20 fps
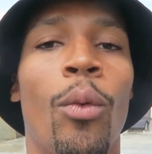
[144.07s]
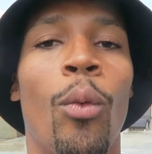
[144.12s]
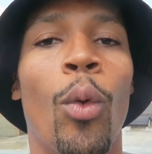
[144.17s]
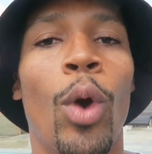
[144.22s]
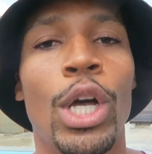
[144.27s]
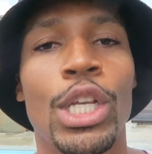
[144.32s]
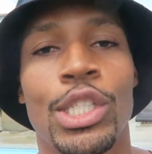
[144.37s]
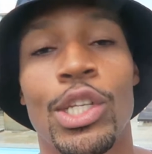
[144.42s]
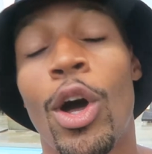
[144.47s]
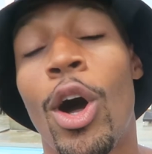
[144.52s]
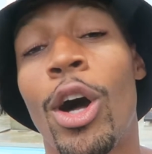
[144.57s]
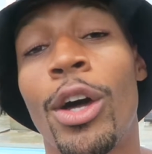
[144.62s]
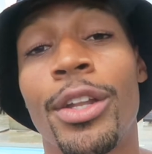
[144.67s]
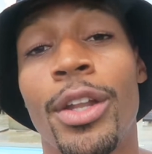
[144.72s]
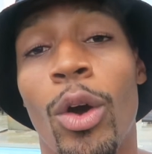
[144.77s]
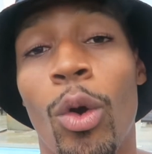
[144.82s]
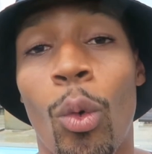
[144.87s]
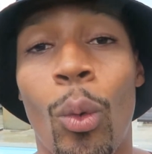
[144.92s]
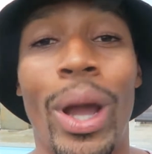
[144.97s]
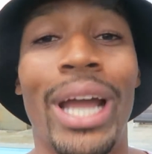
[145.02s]
was
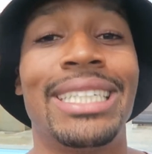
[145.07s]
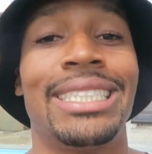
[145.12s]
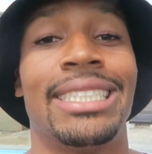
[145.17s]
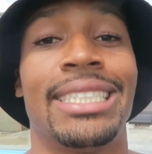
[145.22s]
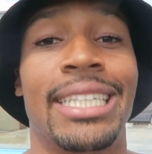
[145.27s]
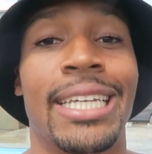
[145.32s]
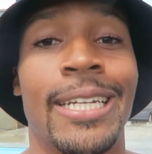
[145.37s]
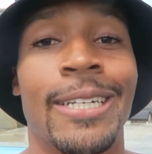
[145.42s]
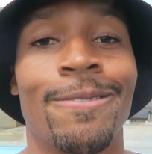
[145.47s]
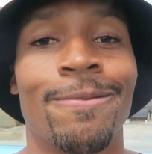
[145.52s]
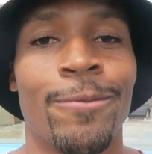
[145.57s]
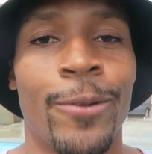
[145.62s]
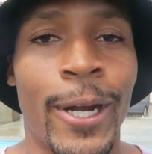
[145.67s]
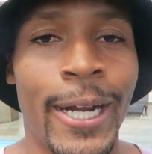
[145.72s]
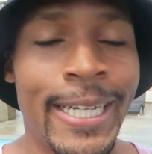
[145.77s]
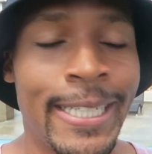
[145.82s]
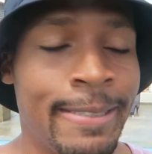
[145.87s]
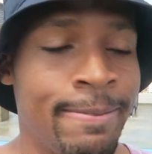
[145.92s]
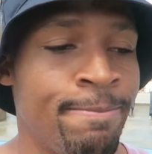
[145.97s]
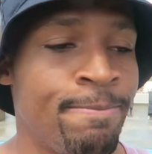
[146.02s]
on a Wednesday,
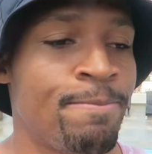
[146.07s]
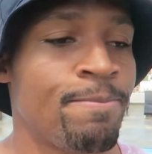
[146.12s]
right?